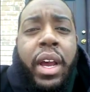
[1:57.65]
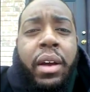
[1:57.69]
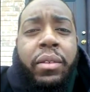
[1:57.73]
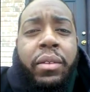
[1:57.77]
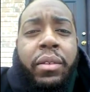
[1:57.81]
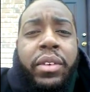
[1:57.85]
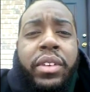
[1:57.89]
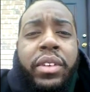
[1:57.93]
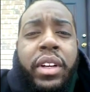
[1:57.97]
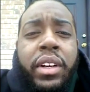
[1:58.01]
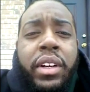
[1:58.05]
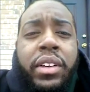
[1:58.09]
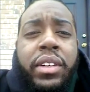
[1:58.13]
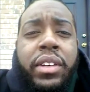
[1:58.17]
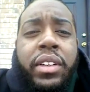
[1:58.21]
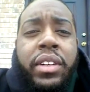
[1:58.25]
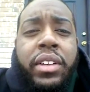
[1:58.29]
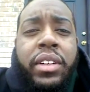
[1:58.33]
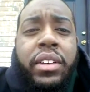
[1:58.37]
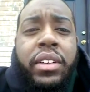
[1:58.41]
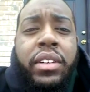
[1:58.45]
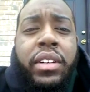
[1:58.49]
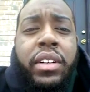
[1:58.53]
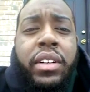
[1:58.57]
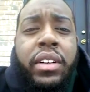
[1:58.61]

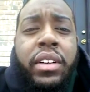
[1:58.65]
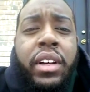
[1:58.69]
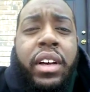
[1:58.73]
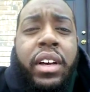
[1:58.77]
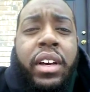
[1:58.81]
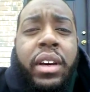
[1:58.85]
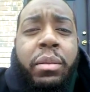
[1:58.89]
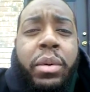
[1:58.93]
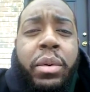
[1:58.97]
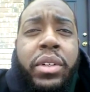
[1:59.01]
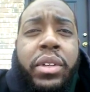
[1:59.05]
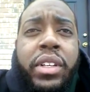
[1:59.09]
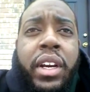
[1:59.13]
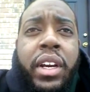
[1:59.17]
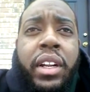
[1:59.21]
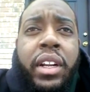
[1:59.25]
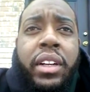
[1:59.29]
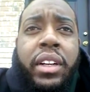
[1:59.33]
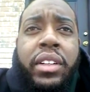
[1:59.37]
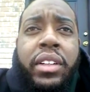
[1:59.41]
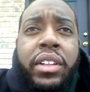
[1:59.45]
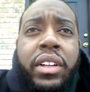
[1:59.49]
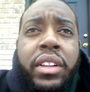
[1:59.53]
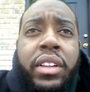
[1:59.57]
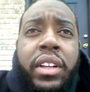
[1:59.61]
conversations
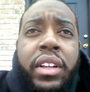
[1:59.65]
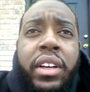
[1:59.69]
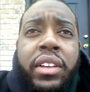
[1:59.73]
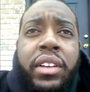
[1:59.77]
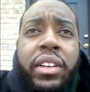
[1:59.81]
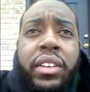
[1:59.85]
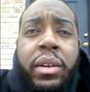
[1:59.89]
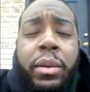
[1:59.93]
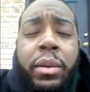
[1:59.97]
pertaining to